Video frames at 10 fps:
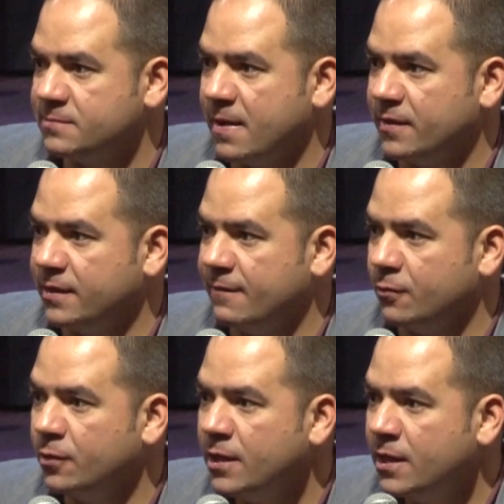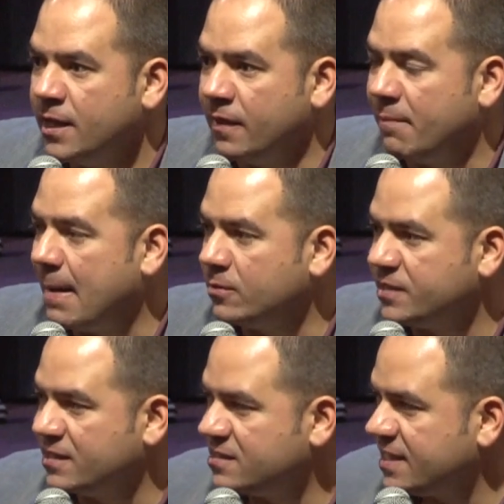by the devil, and the Bible
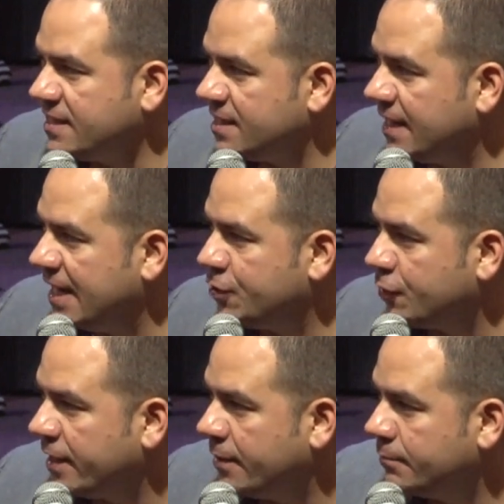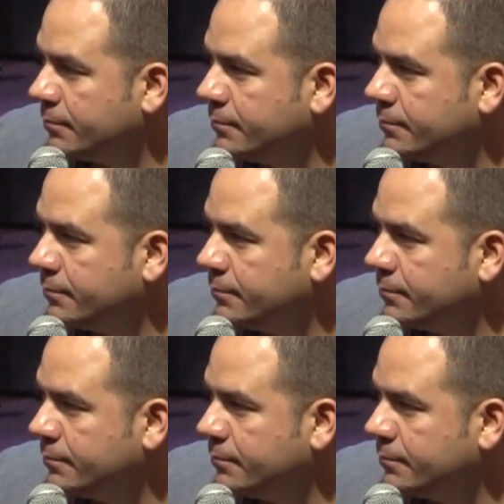says Satan entered him.